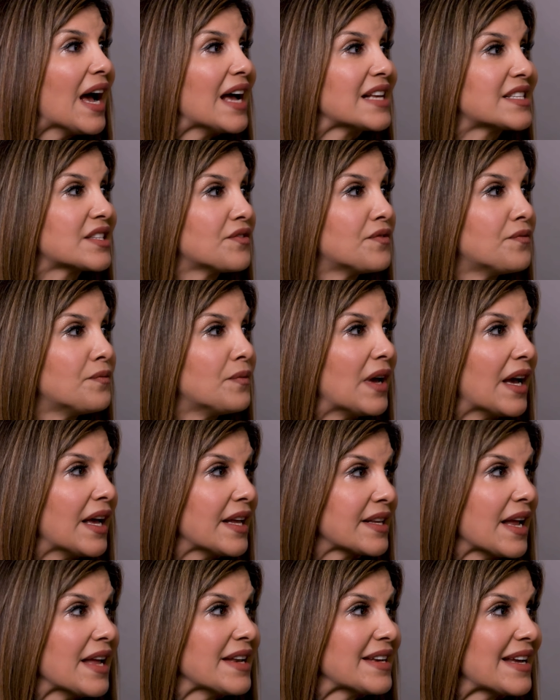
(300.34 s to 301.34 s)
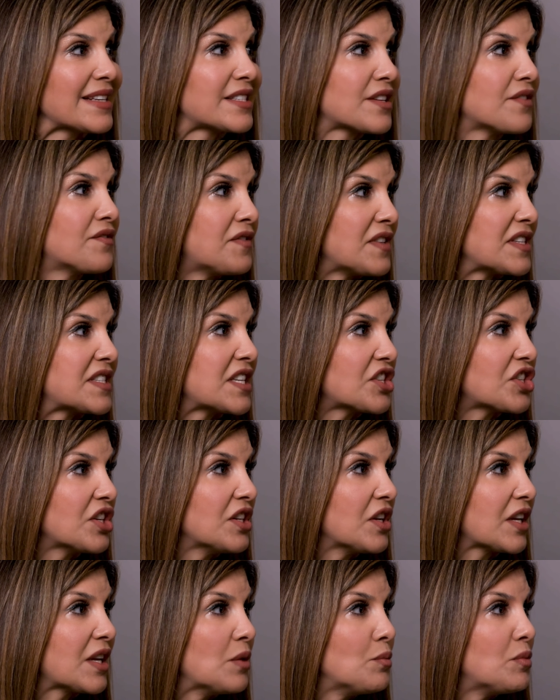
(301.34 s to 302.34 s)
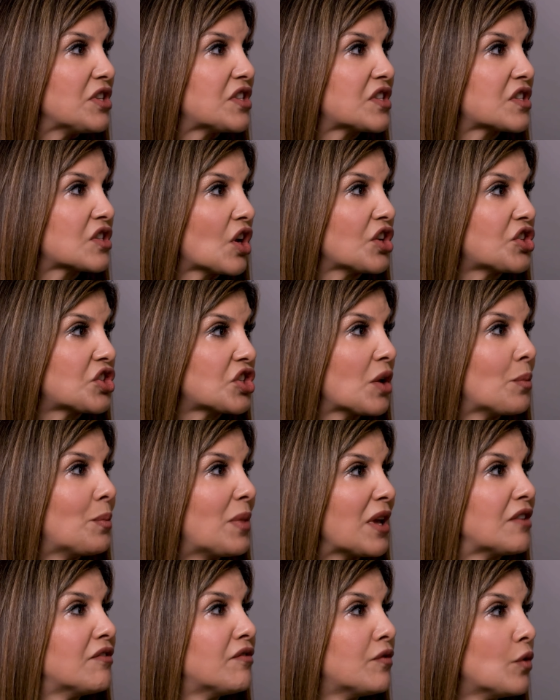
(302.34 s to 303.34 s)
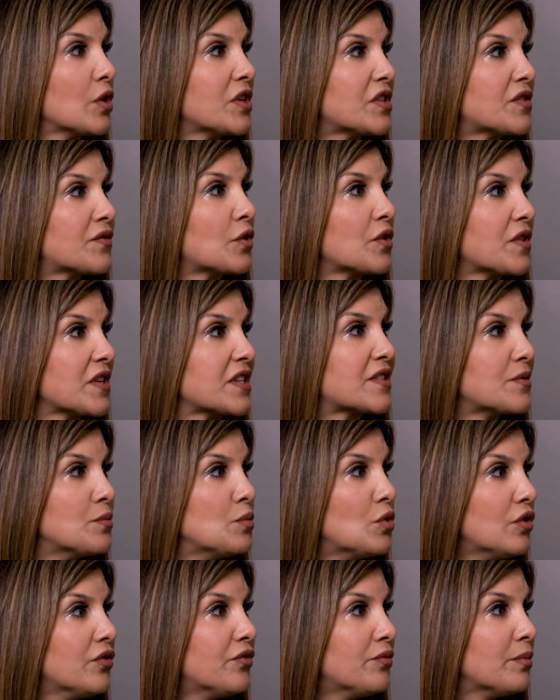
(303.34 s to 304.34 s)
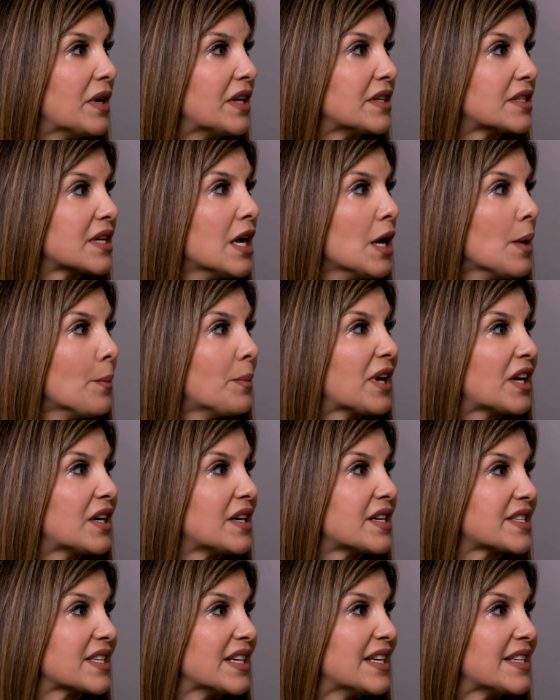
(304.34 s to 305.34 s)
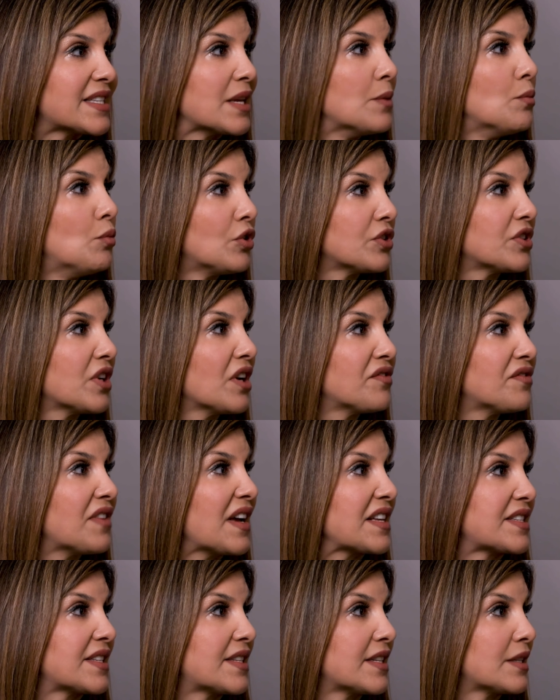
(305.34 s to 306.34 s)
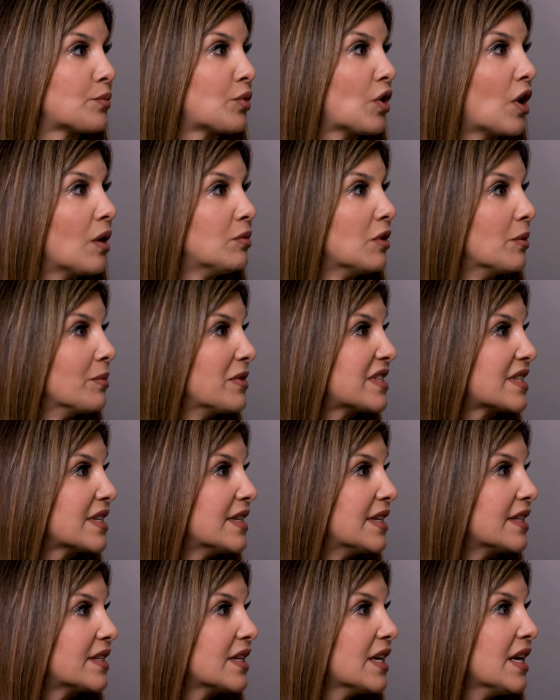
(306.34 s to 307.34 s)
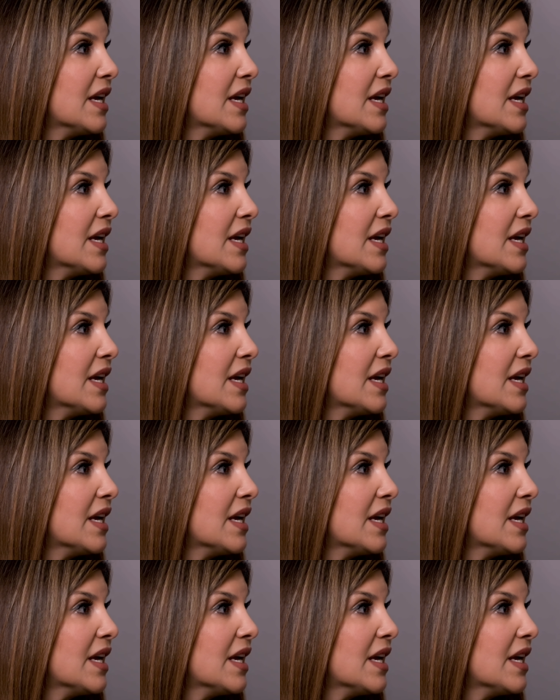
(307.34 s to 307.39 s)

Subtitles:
And as a physician, I can be such a big voice for this movement because it's a multifaceted problem, isn't it?